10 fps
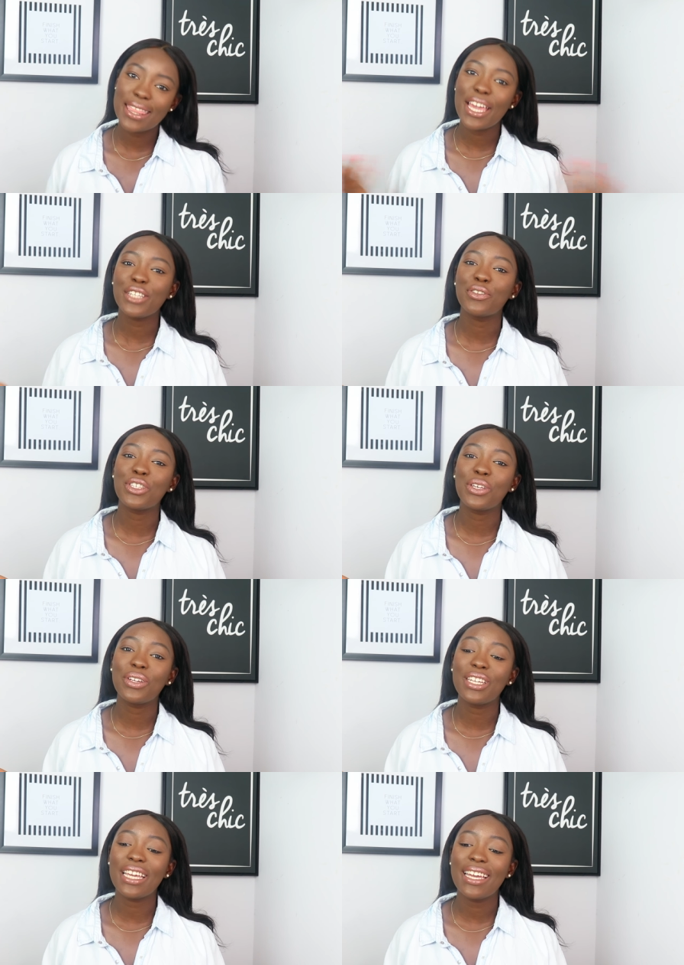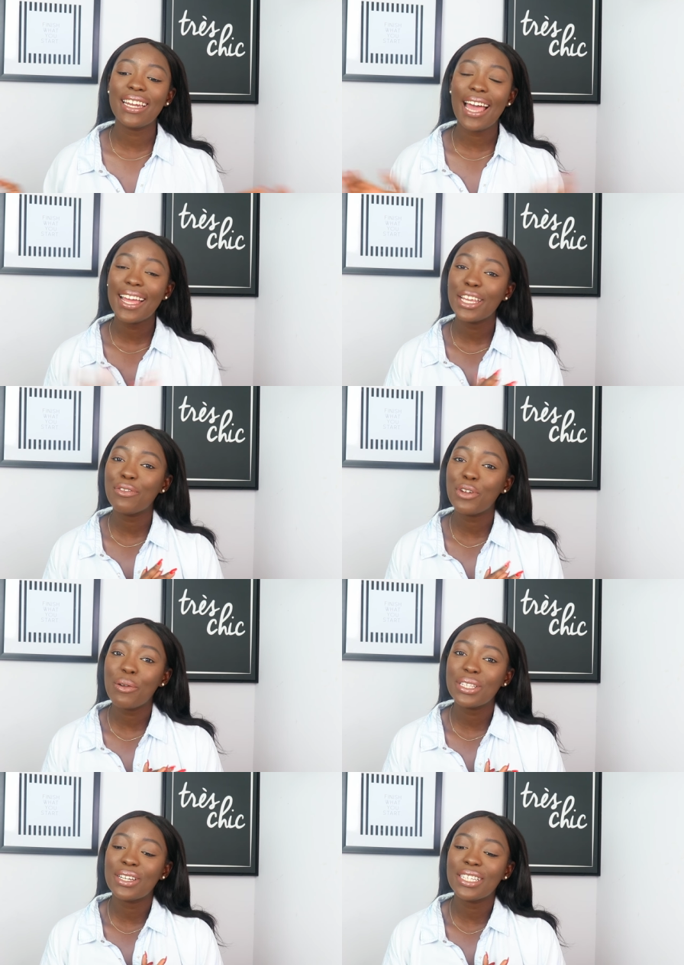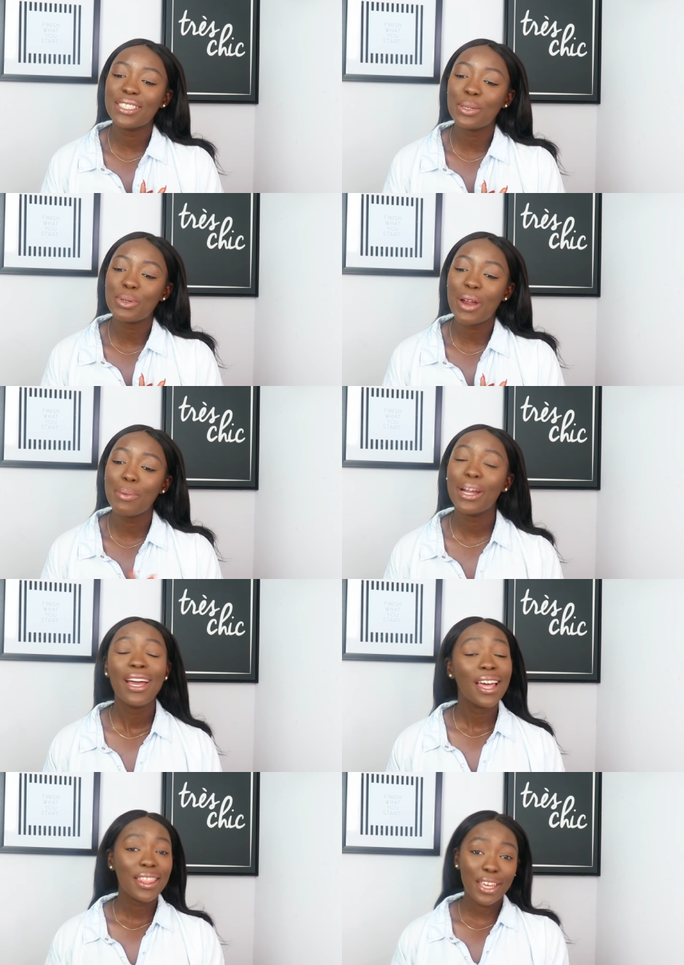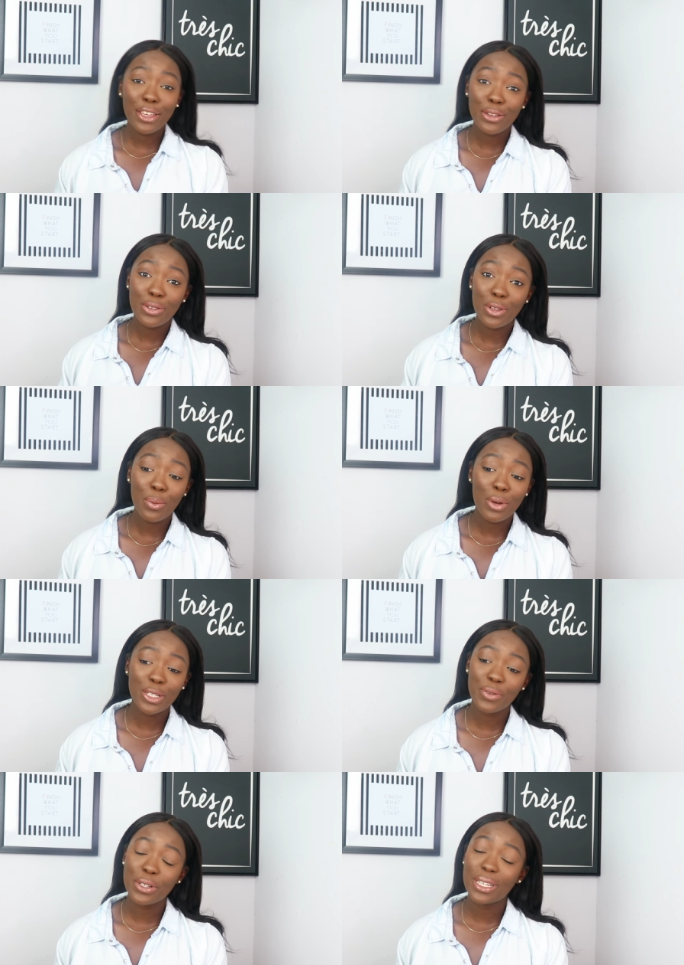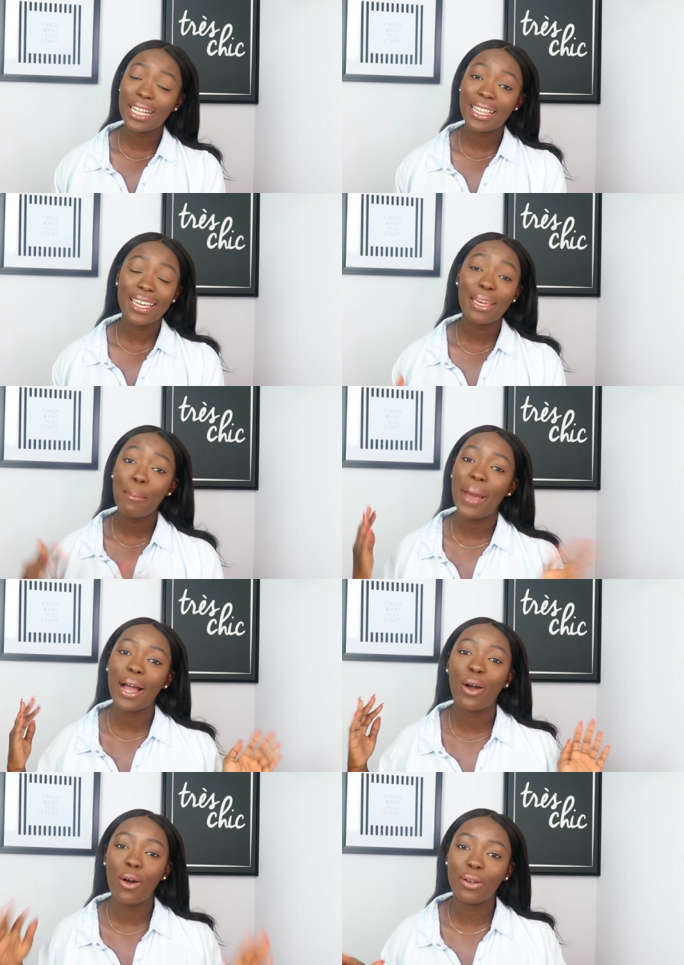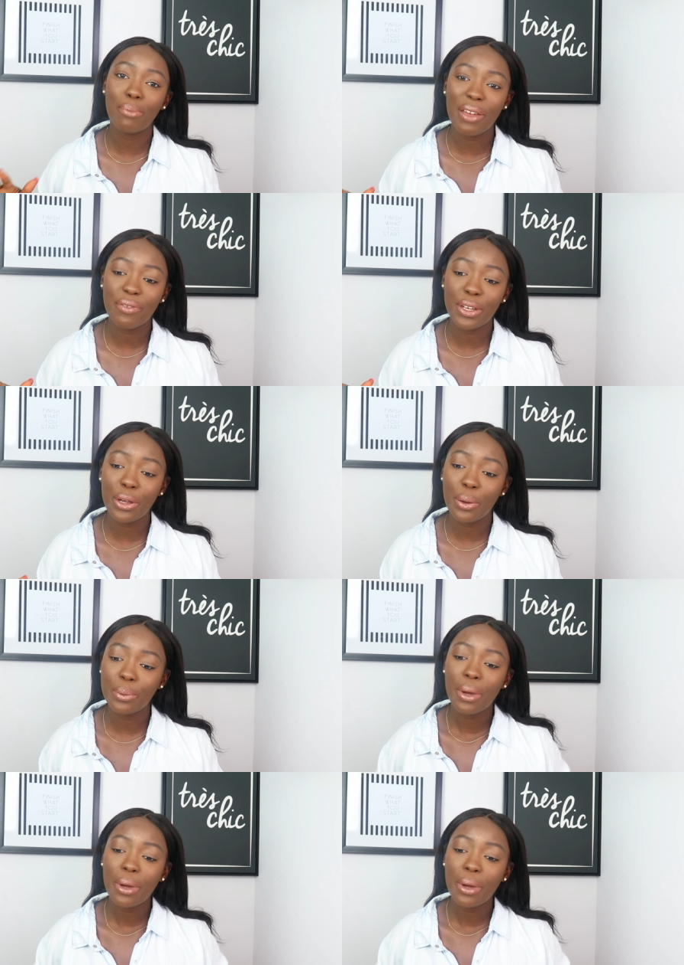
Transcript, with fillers: Thanks for tuning in, and if you're a returning subscriber, thank you so much for clicking back on my video.